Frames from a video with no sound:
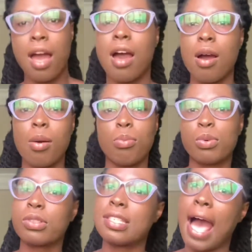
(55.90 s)
book
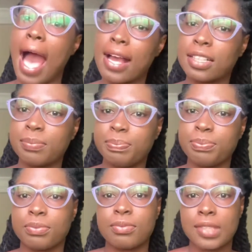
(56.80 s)
tag,
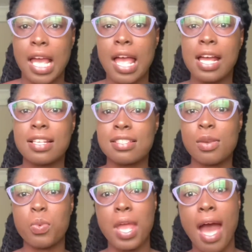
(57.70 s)
and we
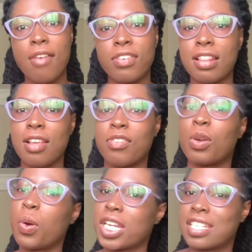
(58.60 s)
have 11
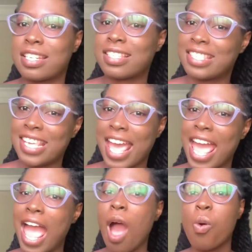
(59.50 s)
questions here
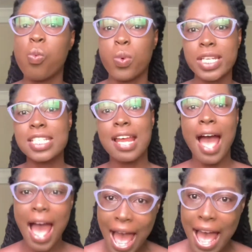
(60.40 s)
which
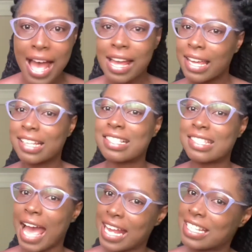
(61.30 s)
are
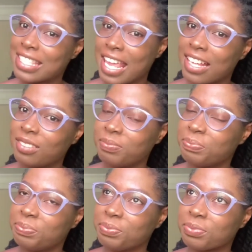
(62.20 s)
exciting.
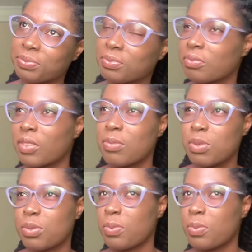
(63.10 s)
I'm super